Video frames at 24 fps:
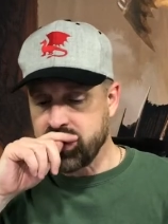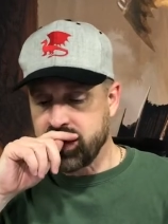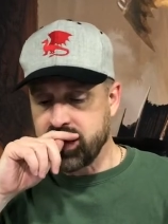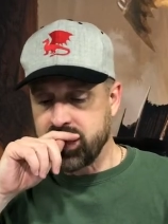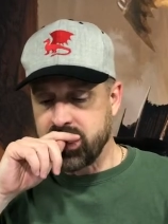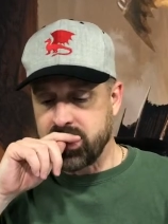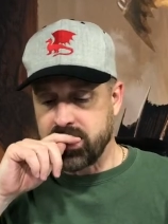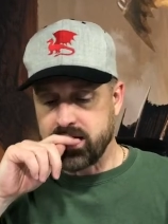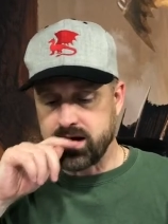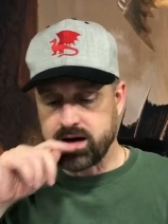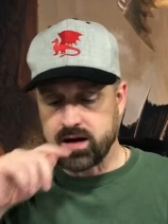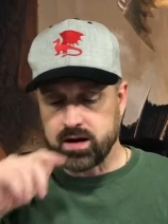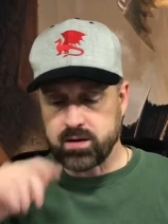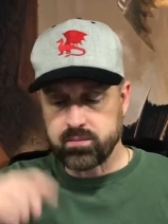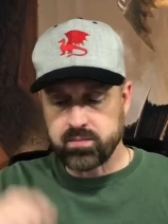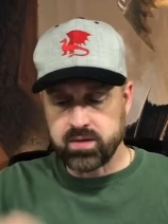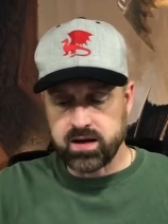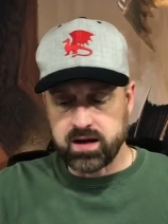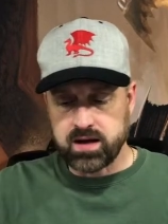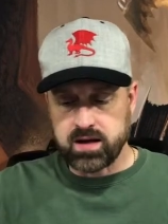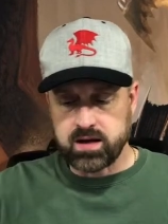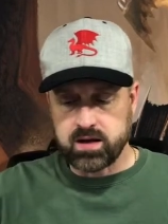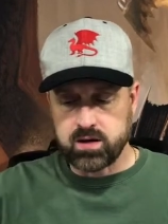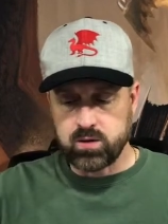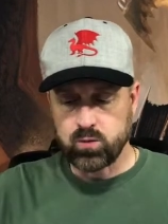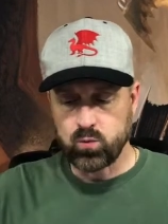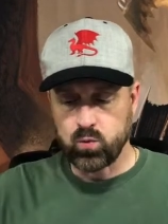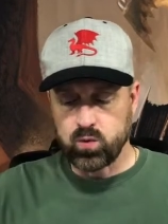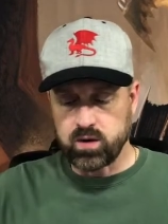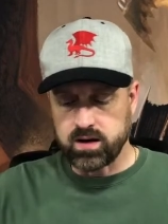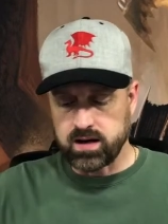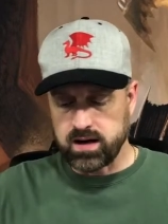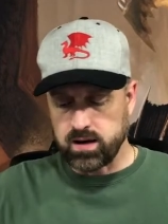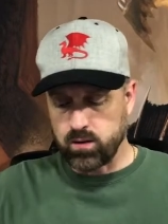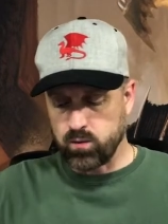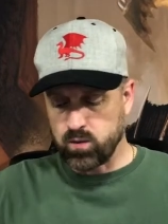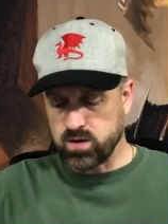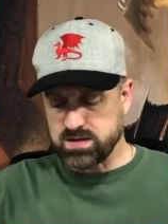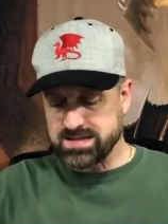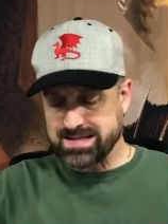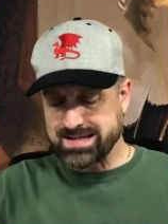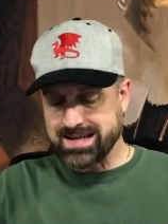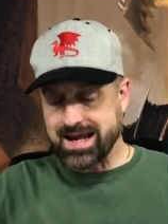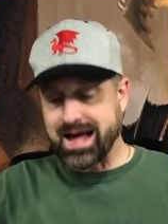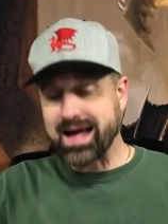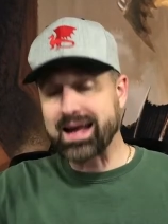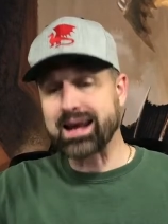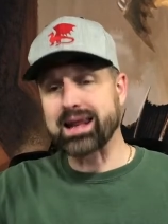And what I was
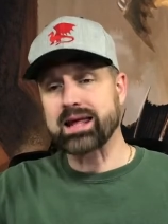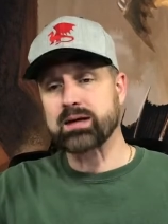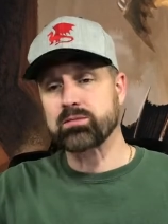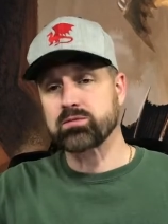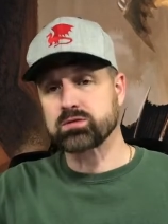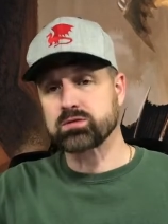not able